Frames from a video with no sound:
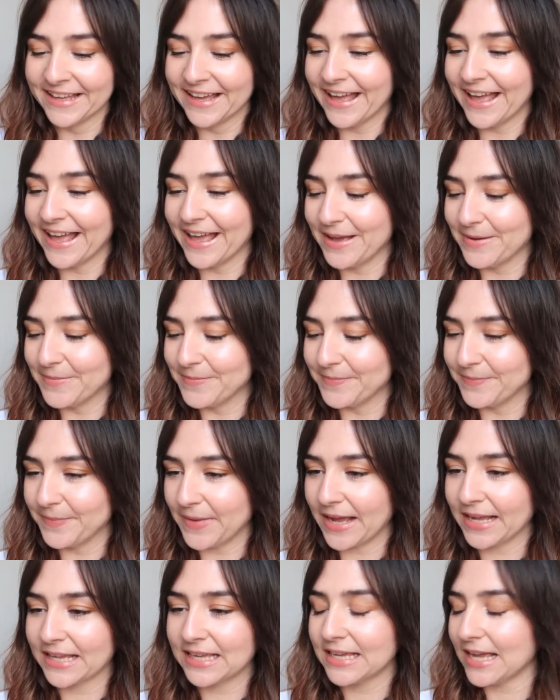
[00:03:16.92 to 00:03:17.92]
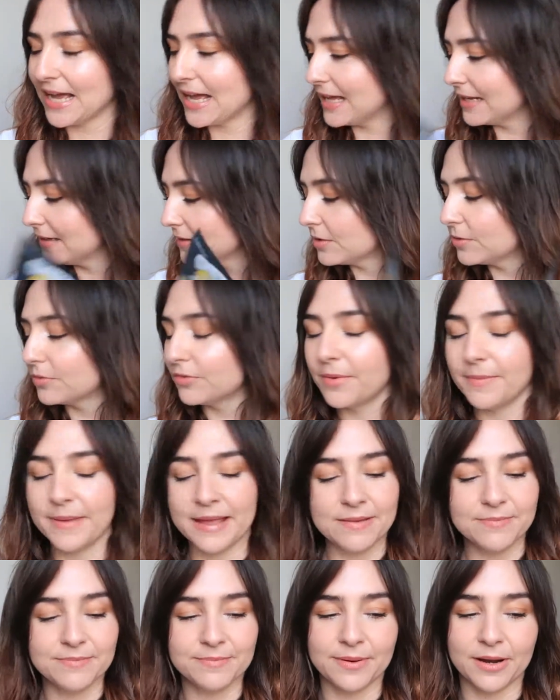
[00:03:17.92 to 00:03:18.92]
I can't
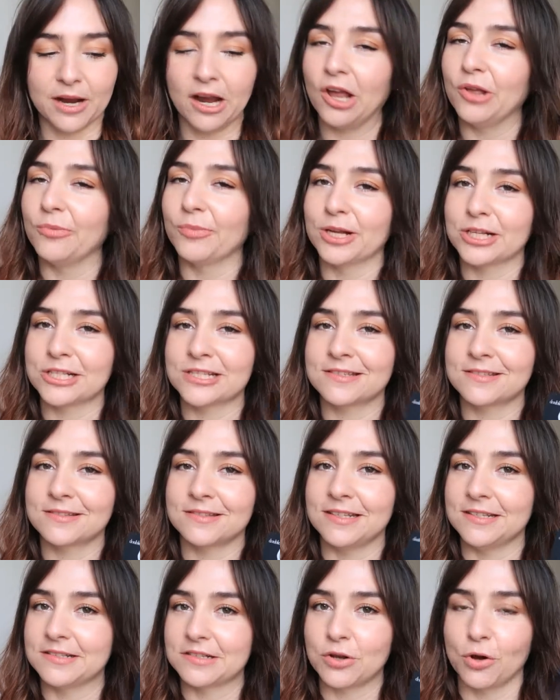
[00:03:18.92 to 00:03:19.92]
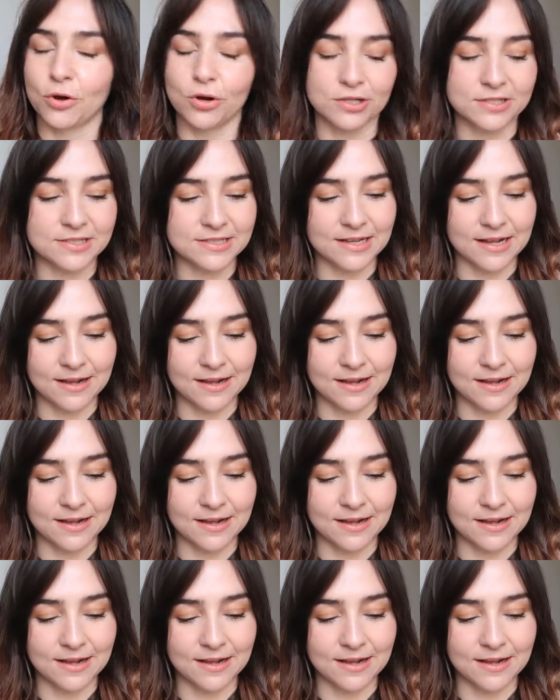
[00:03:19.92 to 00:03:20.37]
remember how much these cost.